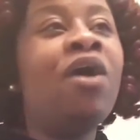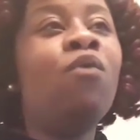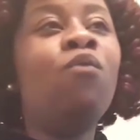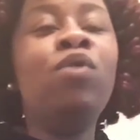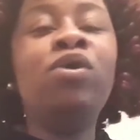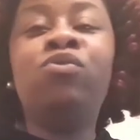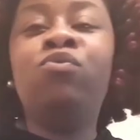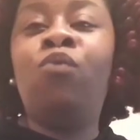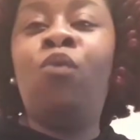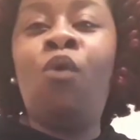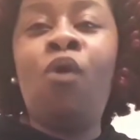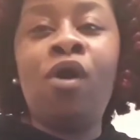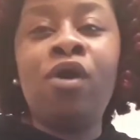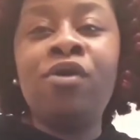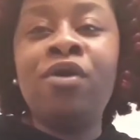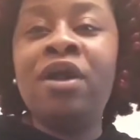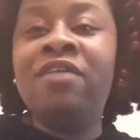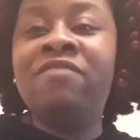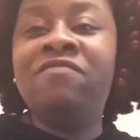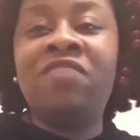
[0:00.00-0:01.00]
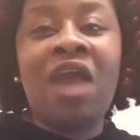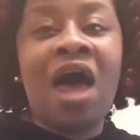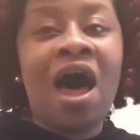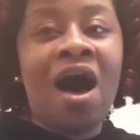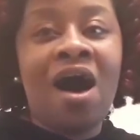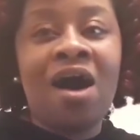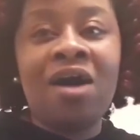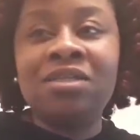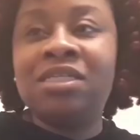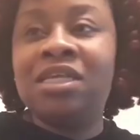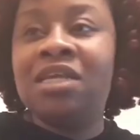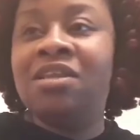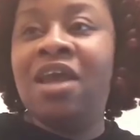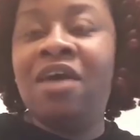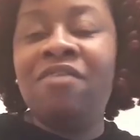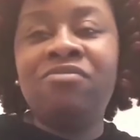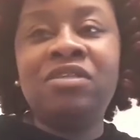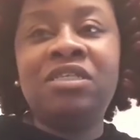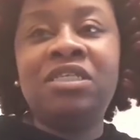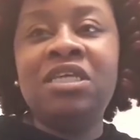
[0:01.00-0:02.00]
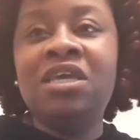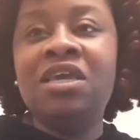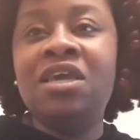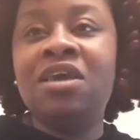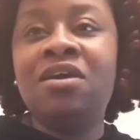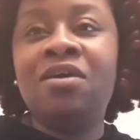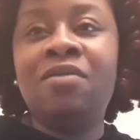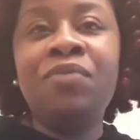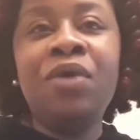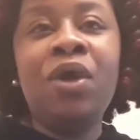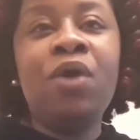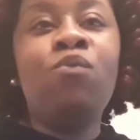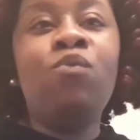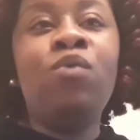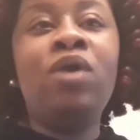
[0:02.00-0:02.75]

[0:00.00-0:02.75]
with water in vlogs and never see him